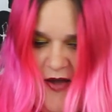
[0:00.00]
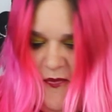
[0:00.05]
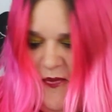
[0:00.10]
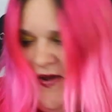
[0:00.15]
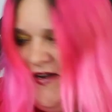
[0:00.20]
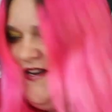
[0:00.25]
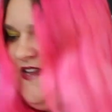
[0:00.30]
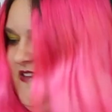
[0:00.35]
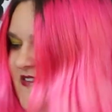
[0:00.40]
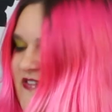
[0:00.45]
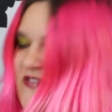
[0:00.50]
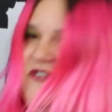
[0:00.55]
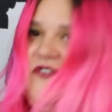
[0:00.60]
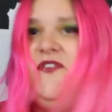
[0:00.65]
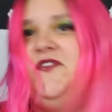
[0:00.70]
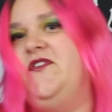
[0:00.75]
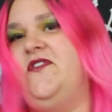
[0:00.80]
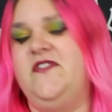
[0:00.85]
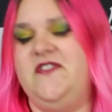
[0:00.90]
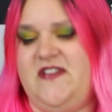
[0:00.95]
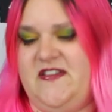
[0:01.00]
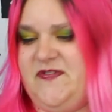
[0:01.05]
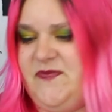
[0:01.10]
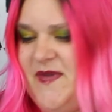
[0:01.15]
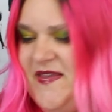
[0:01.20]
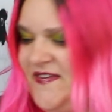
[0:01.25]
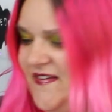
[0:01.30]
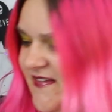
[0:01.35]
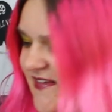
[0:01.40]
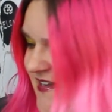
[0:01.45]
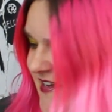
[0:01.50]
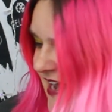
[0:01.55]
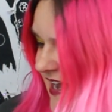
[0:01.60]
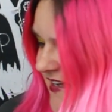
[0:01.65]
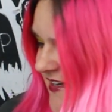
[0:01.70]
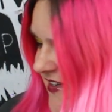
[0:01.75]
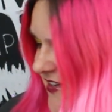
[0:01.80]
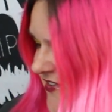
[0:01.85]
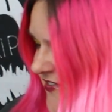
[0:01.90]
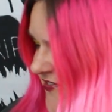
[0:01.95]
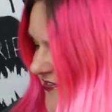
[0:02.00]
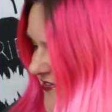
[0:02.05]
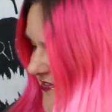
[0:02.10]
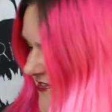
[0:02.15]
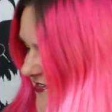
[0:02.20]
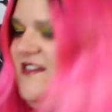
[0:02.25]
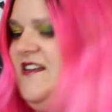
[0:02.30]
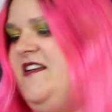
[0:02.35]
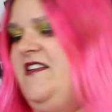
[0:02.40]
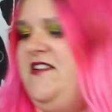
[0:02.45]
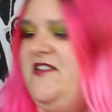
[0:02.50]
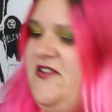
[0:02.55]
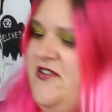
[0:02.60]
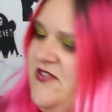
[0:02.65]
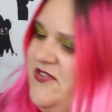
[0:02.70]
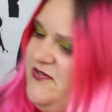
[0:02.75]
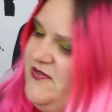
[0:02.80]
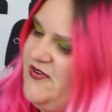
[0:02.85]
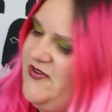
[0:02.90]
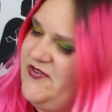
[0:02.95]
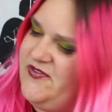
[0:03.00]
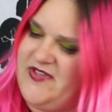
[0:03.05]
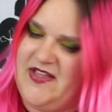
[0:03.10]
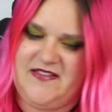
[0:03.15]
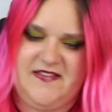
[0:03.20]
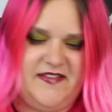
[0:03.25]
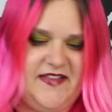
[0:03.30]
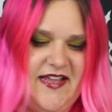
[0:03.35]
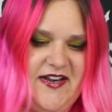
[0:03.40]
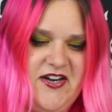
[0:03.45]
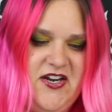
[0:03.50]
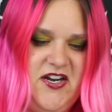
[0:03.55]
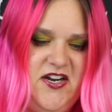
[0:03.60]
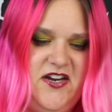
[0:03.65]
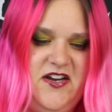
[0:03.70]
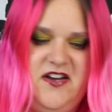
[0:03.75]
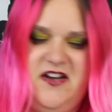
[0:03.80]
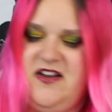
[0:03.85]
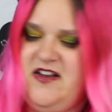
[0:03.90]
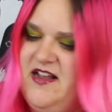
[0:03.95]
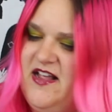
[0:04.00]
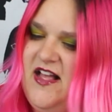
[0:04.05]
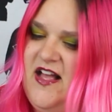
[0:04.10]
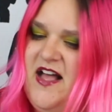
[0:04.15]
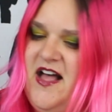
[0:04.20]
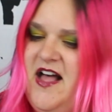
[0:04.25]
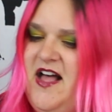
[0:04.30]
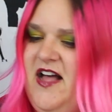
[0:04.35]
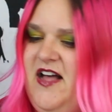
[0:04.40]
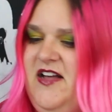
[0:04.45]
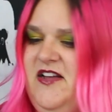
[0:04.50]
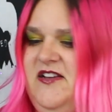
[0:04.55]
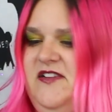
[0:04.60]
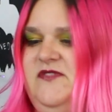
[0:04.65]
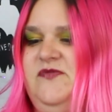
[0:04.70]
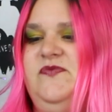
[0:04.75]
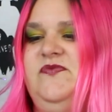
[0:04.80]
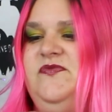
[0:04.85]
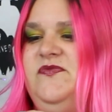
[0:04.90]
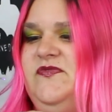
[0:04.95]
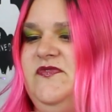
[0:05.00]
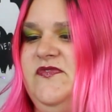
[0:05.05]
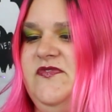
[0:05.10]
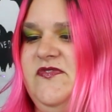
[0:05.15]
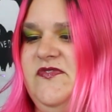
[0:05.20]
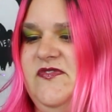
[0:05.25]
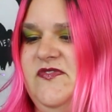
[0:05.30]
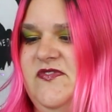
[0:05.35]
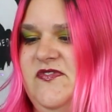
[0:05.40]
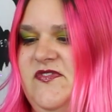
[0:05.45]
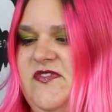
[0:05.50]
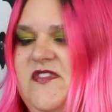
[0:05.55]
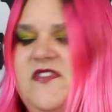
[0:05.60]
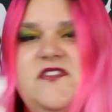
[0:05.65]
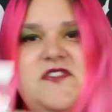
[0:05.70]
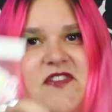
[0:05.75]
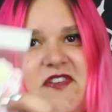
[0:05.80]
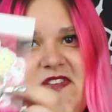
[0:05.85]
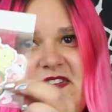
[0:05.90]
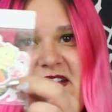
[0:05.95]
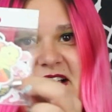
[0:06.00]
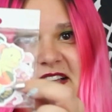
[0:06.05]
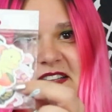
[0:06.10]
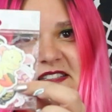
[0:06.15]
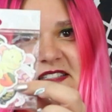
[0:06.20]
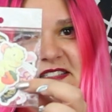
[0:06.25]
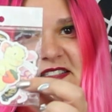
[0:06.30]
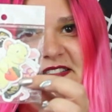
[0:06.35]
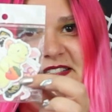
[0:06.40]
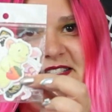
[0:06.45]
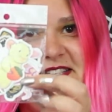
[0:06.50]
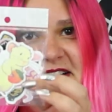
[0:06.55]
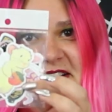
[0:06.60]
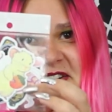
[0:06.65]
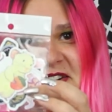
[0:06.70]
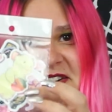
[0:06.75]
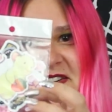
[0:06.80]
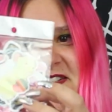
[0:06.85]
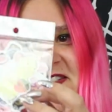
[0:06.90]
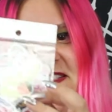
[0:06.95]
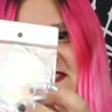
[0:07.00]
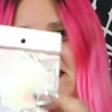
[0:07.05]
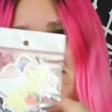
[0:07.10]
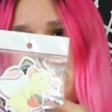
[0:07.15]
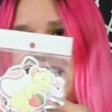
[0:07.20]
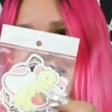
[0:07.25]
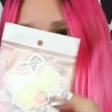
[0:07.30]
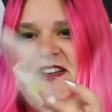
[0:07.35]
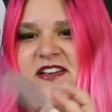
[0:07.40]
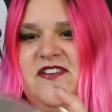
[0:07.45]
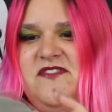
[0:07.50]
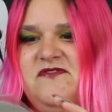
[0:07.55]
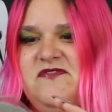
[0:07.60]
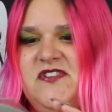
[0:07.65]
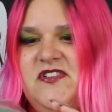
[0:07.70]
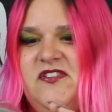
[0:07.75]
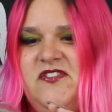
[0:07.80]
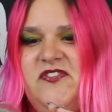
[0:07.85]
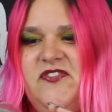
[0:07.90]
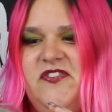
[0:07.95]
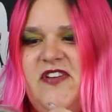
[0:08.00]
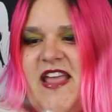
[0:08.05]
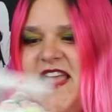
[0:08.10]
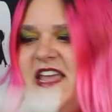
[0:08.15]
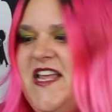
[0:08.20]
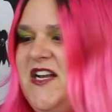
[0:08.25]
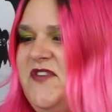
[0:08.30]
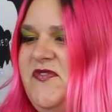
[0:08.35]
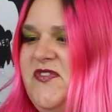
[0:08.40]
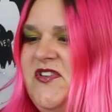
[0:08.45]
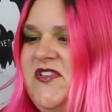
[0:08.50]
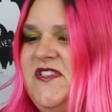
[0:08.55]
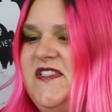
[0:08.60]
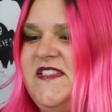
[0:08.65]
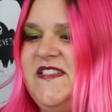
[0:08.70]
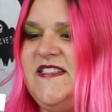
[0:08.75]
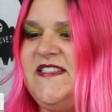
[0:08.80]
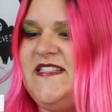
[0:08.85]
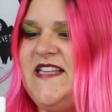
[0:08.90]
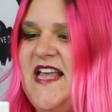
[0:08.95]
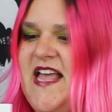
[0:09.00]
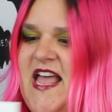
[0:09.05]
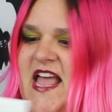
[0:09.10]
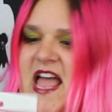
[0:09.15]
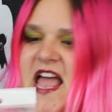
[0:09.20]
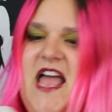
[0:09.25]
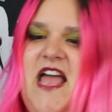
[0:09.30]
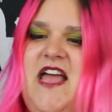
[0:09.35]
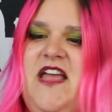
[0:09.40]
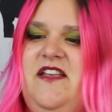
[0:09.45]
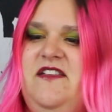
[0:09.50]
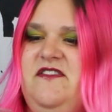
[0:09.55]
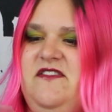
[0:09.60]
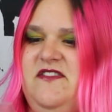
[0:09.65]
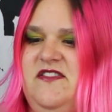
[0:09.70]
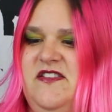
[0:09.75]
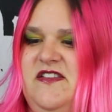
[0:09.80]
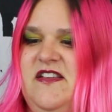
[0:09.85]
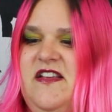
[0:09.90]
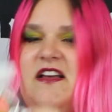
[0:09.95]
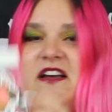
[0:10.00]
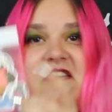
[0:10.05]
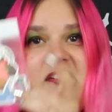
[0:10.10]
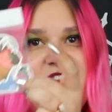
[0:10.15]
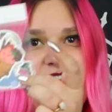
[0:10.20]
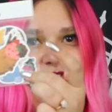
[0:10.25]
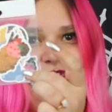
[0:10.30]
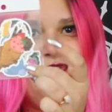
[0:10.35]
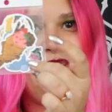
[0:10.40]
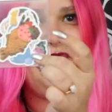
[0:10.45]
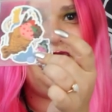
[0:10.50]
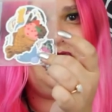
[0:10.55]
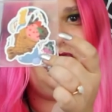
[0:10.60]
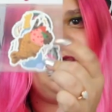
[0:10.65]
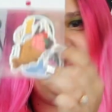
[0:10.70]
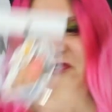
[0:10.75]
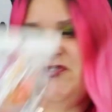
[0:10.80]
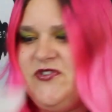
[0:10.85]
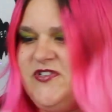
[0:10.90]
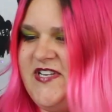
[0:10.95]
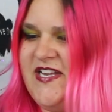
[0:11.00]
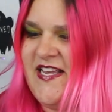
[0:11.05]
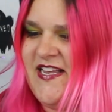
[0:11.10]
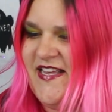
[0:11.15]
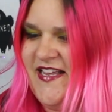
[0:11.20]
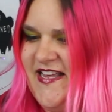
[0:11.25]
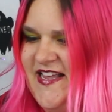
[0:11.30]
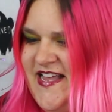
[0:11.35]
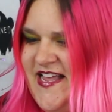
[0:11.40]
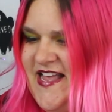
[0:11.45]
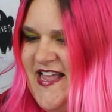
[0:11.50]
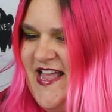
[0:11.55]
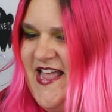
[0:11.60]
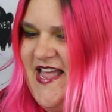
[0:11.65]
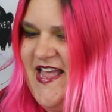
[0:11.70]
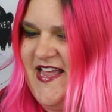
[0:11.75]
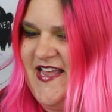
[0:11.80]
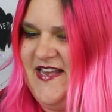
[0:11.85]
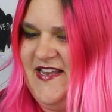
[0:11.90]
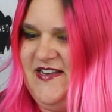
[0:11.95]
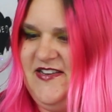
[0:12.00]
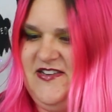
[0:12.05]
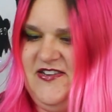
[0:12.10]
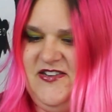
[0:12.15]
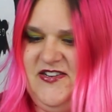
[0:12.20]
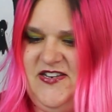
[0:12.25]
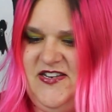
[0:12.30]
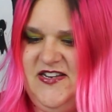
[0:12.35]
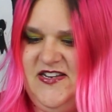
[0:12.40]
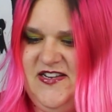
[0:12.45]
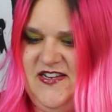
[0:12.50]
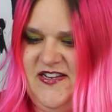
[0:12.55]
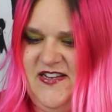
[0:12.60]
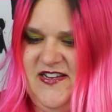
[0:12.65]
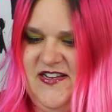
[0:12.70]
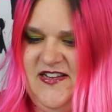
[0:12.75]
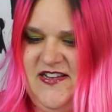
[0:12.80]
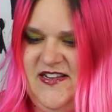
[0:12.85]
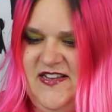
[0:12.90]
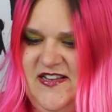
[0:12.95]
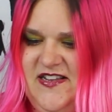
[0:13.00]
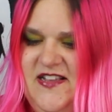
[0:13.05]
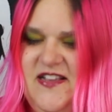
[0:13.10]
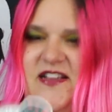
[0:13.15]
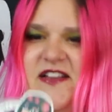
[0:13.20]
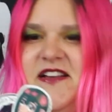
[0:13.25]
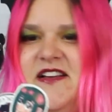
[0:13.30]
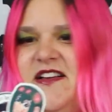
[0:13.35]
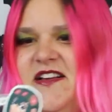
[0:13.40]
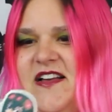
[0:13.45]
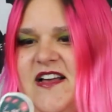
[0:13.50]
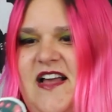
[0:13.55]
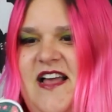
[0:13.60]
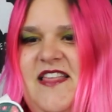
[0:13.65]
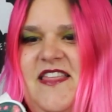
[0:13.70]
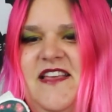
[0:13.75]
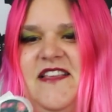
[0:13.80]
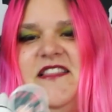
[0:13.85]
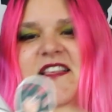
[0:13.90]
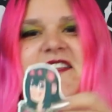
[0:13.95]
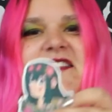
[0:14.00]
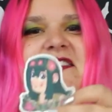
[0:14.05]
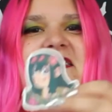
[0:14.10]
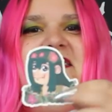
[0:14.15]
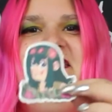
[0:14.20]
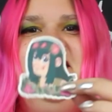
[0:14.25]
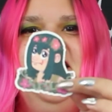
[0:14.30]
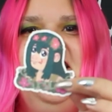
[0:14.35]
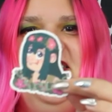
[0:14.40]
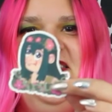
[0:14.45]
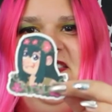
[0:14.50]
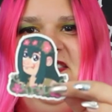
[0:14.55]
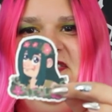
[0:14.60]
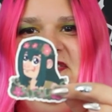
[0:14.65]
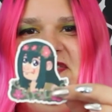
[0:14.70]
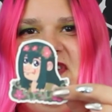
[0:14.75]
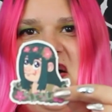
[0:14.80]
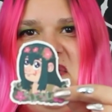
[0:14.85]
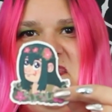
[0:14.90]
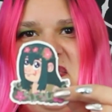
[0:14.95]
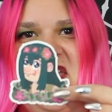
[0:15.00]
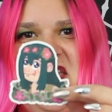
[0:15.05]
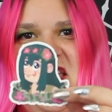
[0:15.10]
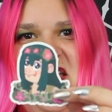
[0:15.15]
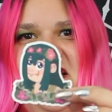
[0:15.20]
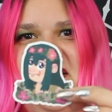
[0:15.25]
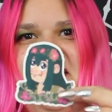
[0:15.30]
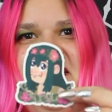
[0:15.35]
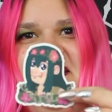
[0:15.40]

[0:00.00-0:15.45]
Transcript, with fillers: I wanted to just basically kind of go through. That's a letter. Um, she's got little stickers, little animals, and food, and I think that's Froppy